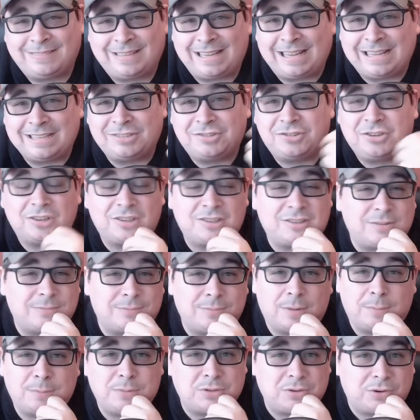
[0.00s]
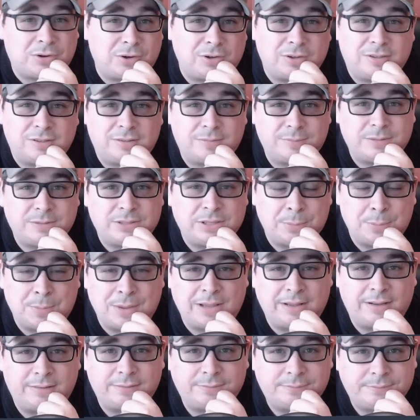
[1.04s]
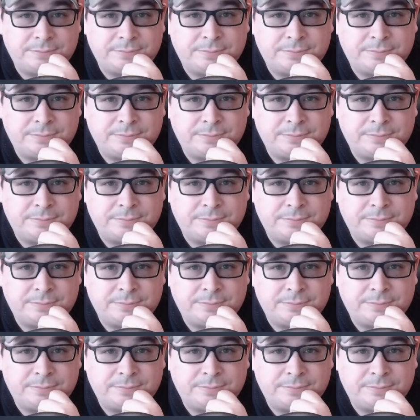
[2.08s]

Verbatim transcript: is just absurd to me.